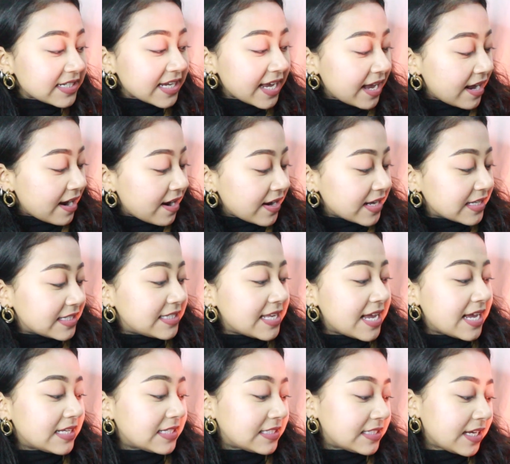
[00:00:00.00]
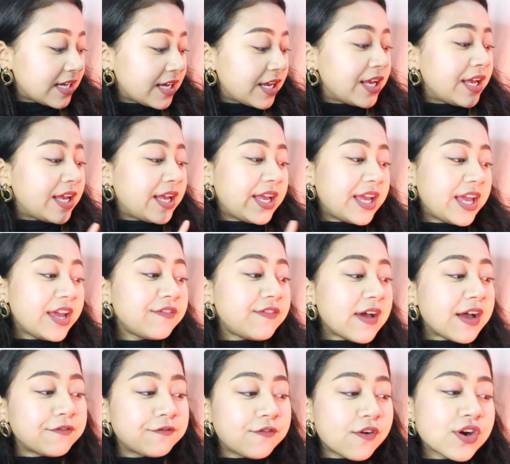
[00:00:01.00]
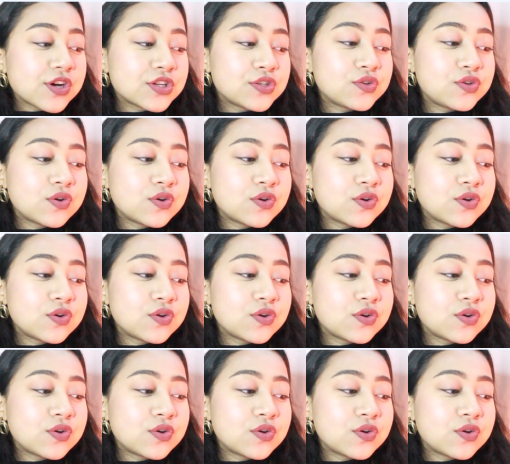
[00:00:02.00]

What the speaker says: here. It says, if at first